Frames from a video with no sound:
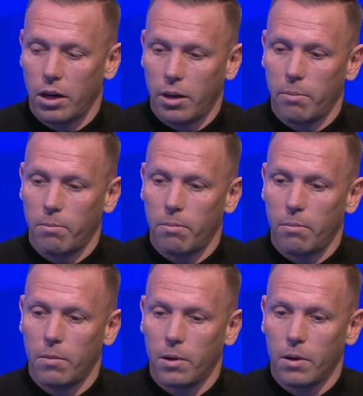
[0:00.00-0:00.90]
um,
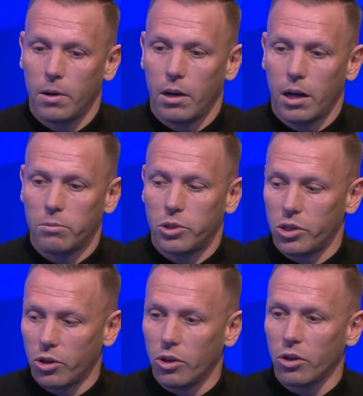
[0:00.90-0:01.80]
I'm
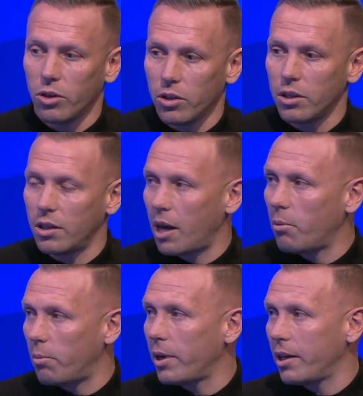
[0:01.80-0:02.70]
sure they
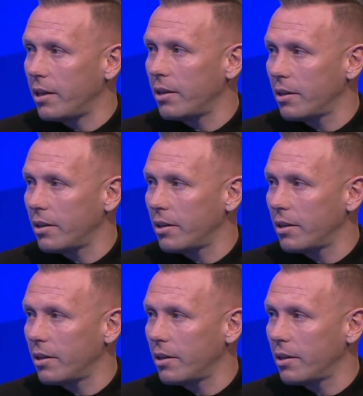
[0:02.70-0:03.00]
would be